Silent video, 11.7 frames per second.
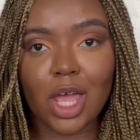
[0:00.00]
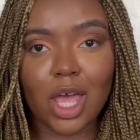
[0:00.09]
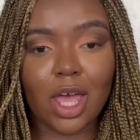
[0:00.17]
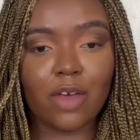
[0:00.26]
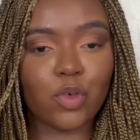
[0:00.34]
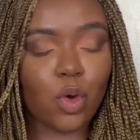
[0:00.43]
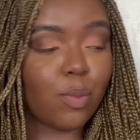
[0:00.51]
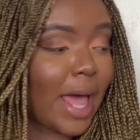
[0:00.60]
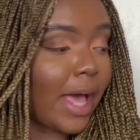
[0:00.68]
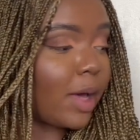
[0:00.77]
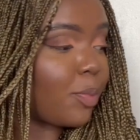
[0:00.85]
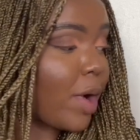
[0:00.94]
if you're a black
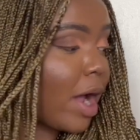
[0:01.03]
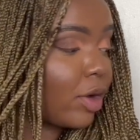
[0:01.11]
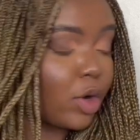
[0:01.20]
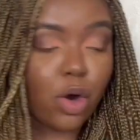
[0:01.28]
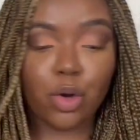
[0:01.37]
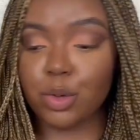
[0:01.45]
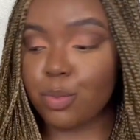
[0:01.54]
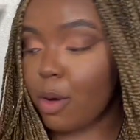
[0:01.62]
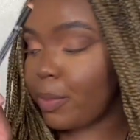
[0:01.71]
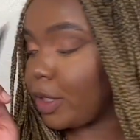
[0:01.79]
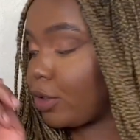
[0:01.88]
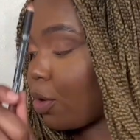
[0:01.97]
brown girl, you
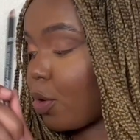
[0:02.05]
probably know